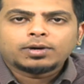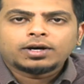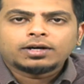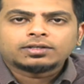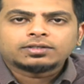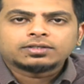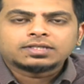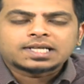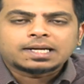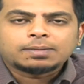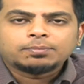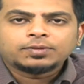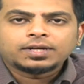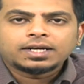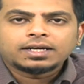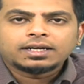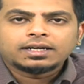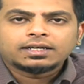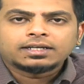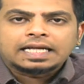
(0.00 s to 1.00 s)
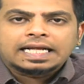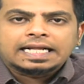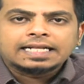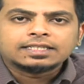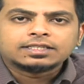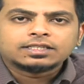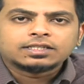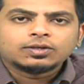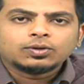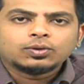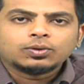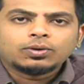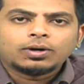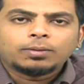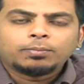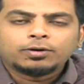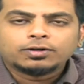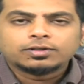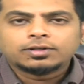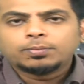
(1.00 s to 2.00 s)
something that tells you
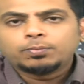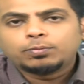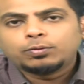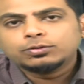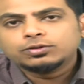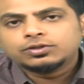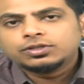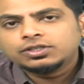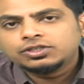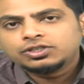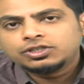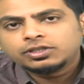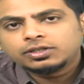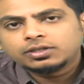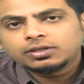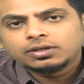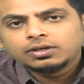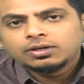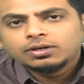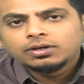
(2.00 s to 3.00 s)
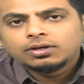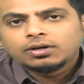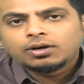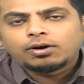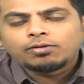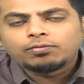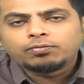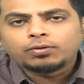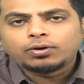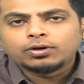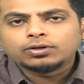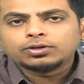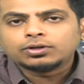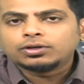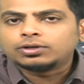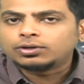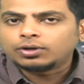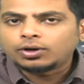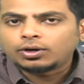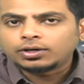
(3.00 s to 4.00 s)
about the position of what you are
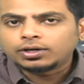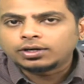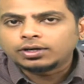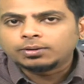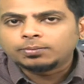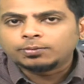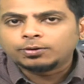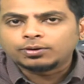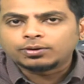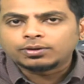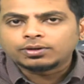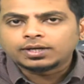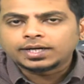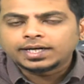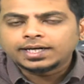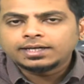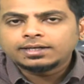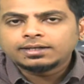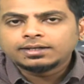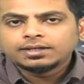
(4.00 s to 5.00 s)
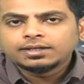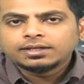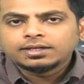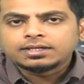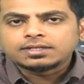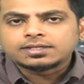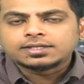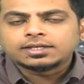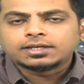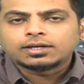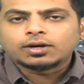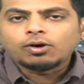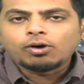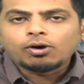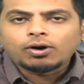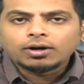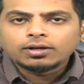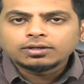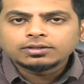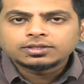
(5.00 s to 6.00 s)
talking about, right. Is it
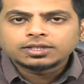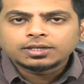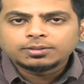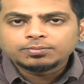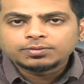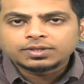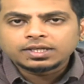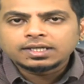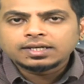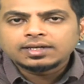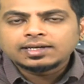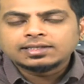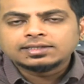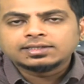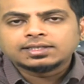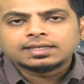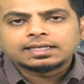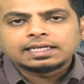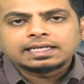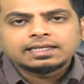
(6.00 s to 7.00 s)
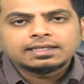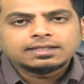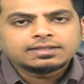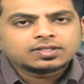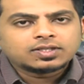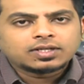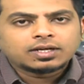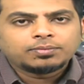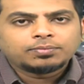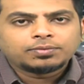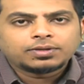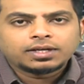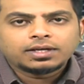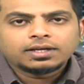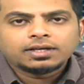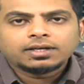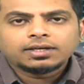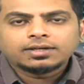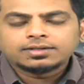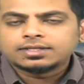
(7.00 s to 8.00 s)
on something, is it in something,
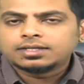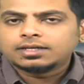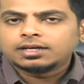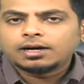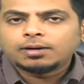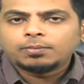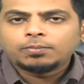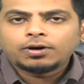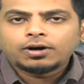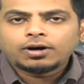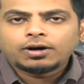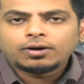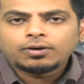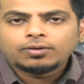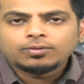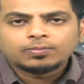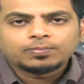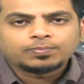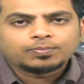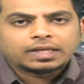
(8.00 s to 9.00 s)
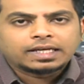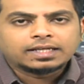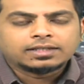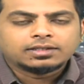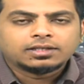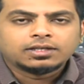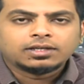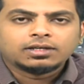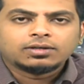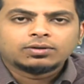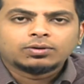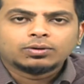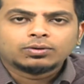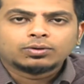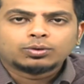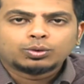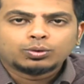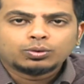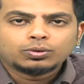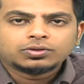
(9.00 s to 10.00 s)
is it above, did it go
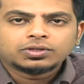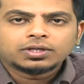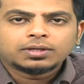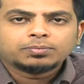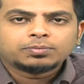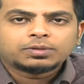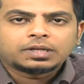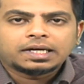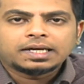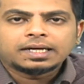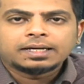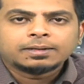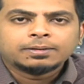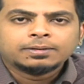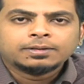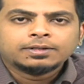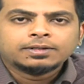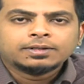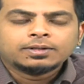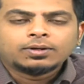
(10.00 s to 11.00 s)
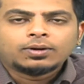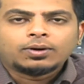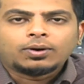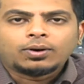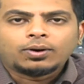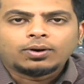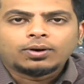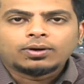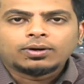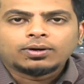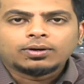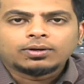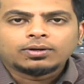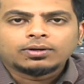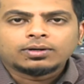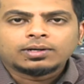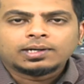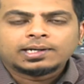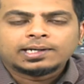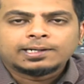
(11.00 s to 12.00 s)
through something,
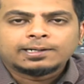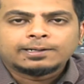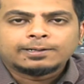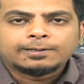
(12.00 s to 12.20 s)
or